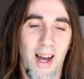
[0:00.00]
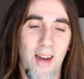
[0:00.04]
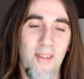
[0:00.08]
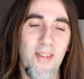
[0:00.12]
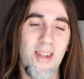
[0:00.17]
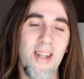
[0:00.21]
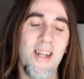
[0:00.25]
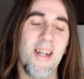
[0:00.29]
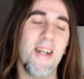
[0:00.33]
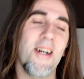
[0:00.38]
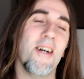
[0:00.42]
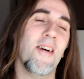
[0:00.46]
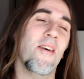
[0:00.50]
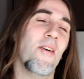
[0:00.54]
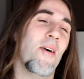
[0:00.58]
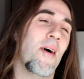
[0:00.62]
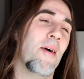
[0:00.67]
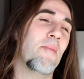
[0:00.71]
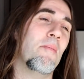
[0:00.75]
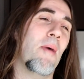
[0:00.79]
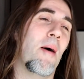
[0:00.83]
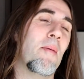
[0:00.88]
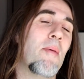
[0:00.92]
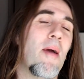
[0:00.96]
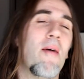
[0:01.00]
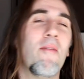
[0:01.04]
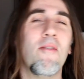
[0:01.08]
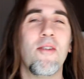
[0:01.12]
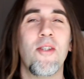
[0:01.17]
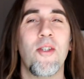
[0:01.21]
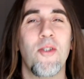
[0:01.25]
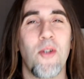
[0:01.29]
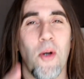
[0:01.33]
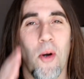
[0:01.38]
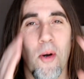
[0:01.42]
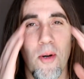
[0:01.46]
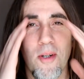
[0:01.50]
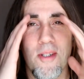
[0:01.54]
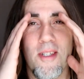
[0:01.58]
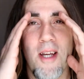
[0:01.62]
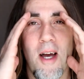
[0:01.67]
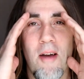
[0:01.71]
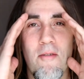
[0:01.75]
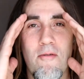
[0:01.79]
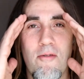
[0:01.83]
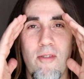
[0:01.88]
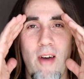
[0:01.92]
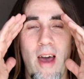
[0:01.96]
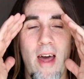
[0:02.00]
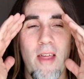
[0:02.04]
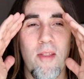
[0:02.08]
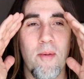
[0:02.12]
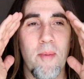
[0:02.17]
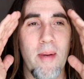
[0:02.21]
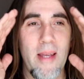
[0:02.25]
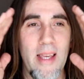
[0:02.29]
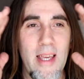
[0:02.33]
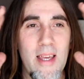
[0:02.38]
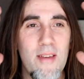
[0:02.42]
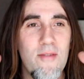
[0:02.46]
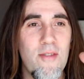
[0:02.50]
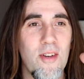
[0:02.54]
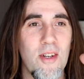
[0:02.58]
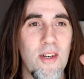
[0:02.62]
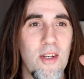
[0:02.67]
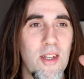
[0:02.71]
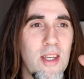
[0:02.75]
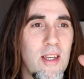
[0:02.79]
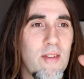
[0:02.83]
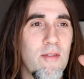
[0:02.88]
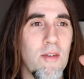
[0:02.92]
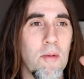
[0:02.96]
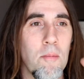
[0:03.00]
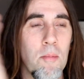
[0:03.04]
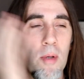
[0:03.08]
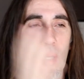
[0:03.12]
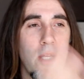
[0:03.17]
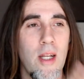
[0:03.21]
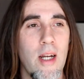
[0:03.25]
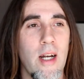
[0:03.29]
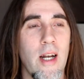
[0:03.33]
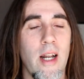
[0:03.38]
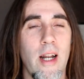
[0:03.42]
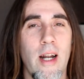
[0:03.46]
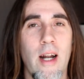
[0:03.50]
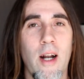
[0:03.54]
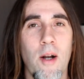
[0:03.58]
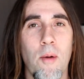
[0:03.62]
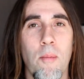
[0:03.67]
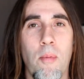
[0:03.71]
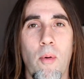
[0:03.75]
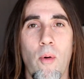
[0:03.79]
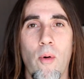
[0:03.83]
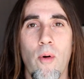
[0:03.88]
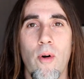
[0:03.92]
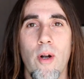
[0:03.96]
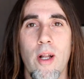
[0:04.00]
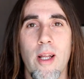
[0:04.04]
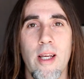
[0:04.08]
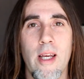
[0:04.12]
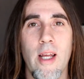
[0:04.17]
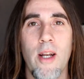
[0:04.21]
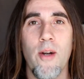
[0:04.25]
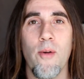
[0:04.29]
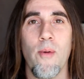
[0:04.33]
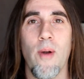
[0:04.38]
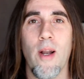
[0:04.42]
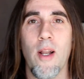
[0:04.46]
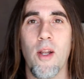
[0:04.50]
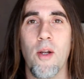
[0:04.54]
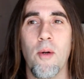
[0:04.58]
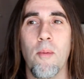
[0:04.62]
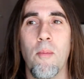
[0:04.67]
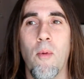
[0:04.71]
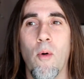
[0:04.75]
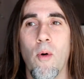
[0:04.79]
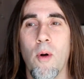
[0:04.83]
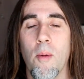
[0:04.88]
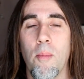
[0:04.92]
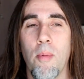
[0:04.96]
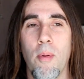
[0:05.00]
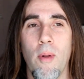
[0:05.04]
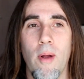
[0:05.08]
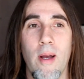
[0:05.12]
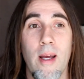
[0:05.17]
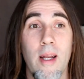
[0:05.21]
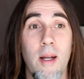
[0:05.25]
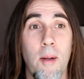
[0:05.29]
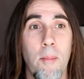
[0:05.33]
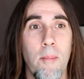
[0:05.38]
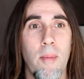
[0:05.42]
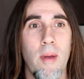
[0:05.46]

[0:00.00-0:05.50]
I mean, I'm having such a hard time fathoming even being in an airport and getting ready to board a plane.